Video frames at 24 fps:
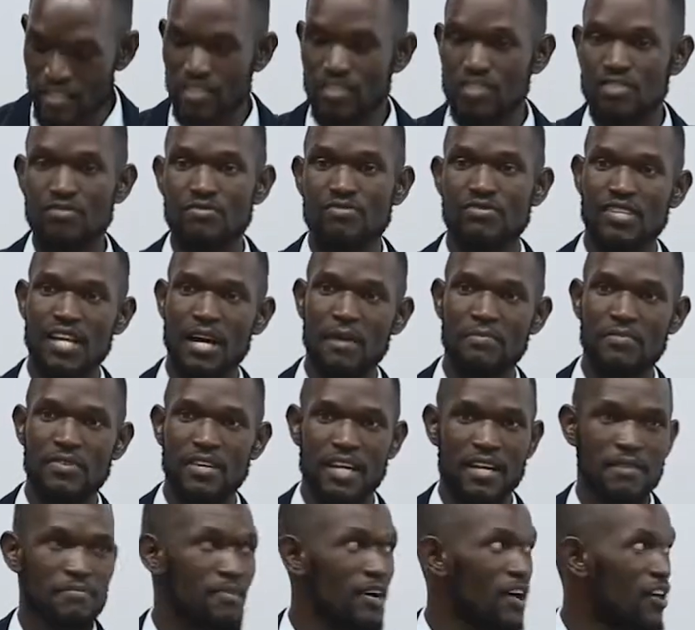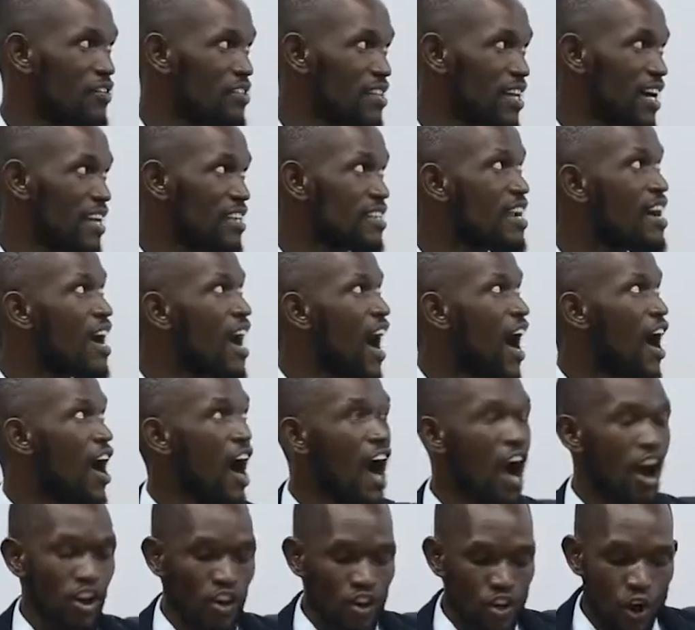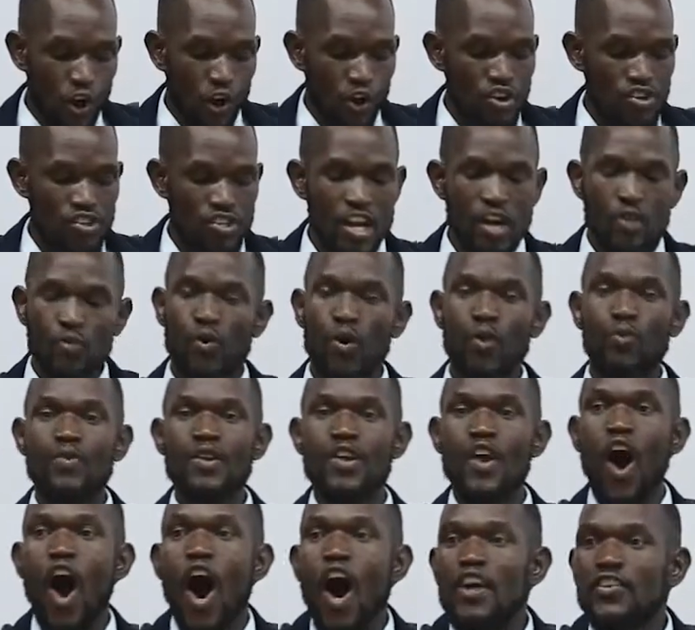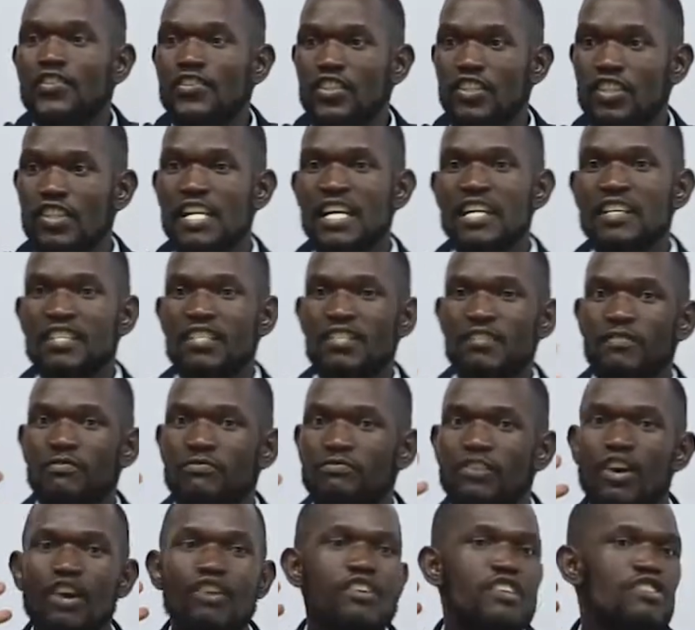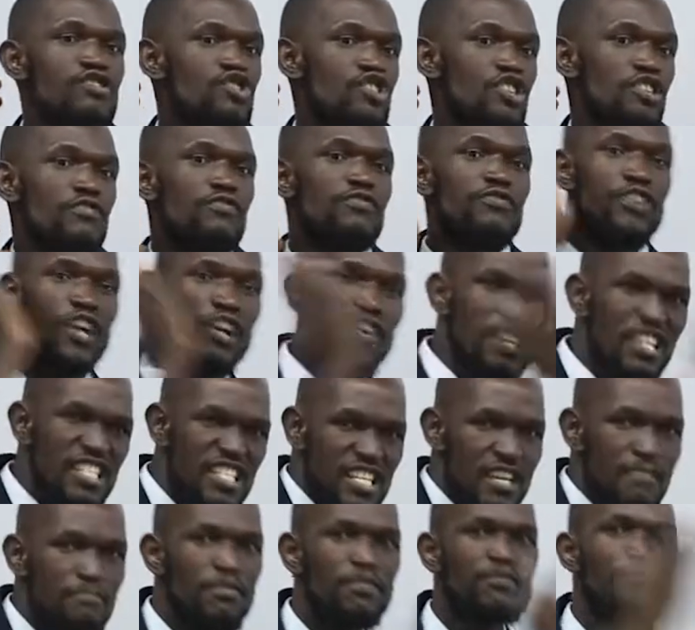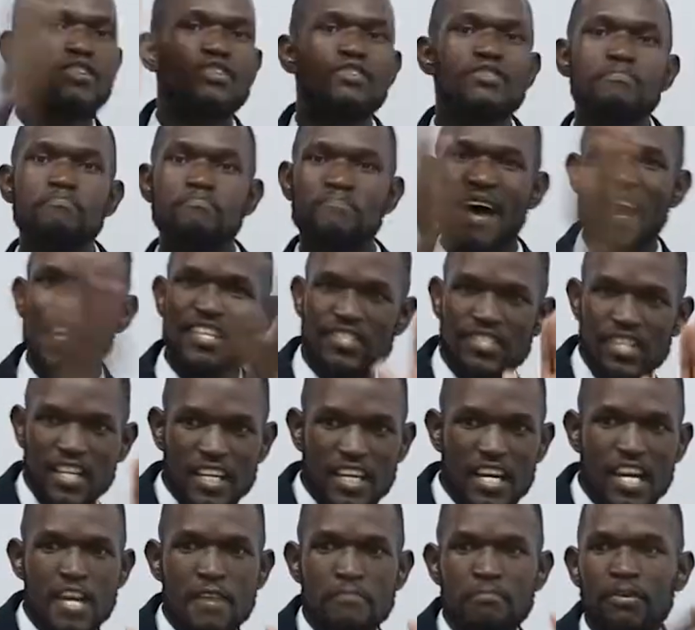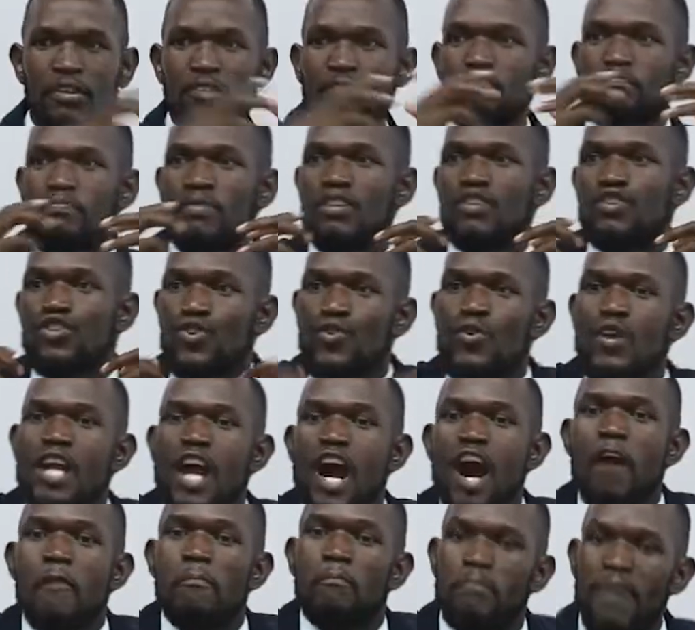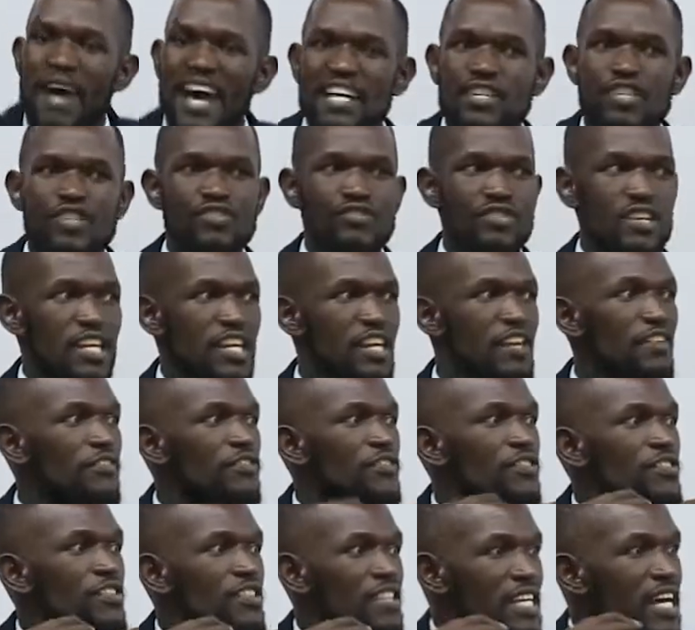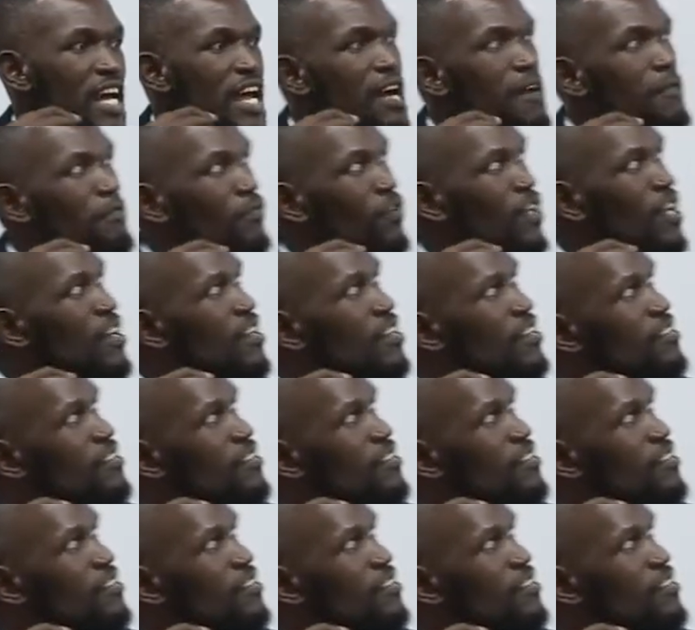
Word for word: to do something about that. Our course, what we offer, is very, just very simple, very basic, but, but doing our best to give to them